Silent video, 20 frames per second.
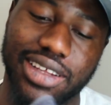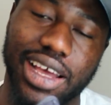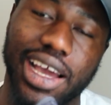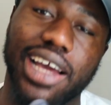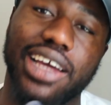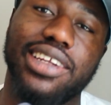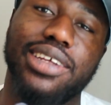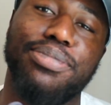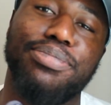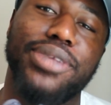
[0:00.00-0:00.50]
I
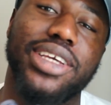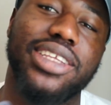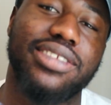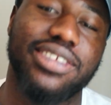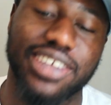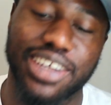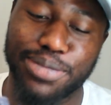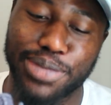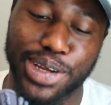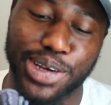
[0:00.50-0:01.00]
had a
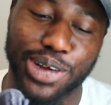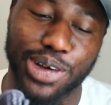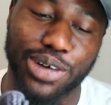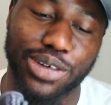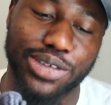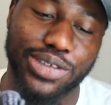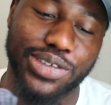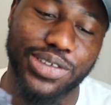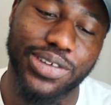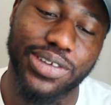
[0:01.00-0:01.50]
midterm, and
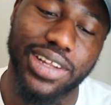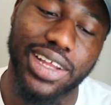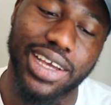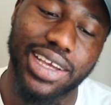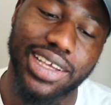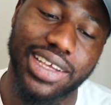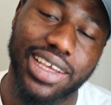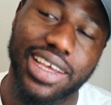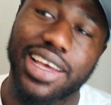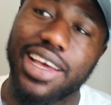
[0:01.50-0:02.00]
also
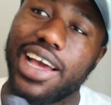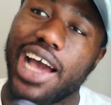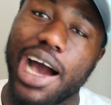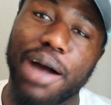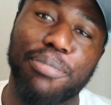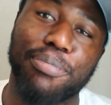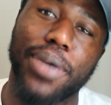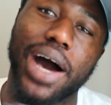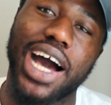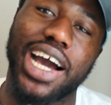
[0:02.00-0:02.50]
like
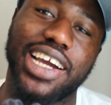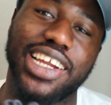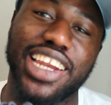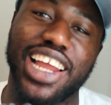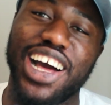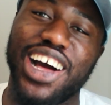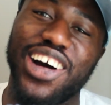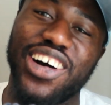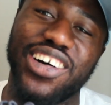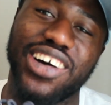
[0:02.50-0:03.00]
I'm back
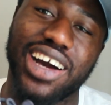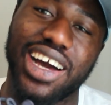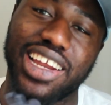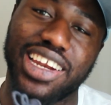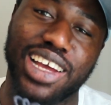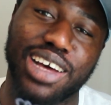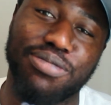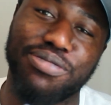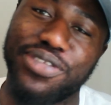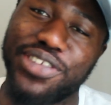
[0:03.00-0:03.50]
now
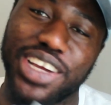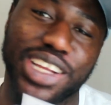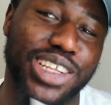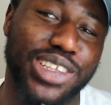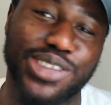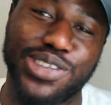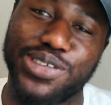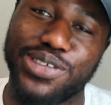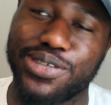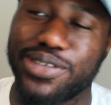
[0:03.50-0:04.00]
and I'm
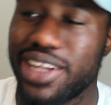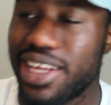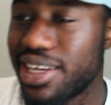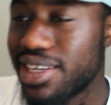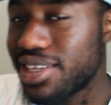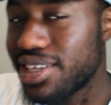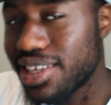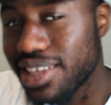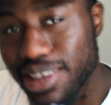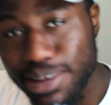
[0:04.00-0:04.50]
ready to
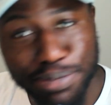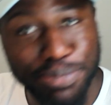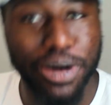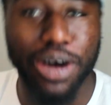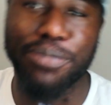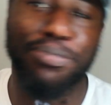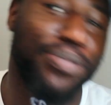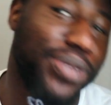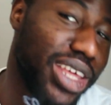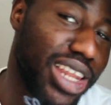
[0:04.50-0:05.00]
like
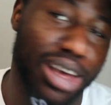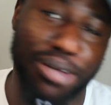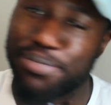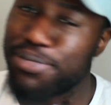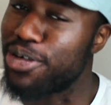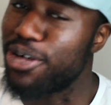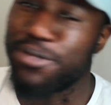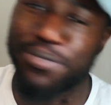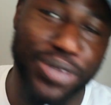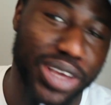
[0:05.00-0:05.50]
pump it and
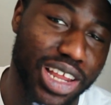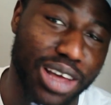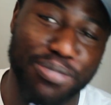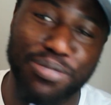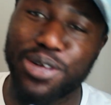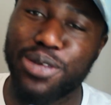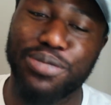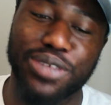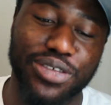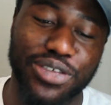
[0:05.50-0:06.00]
pump it and
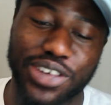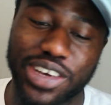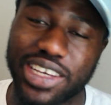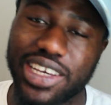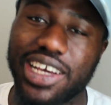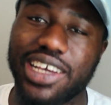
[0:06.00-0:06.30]
pump it for you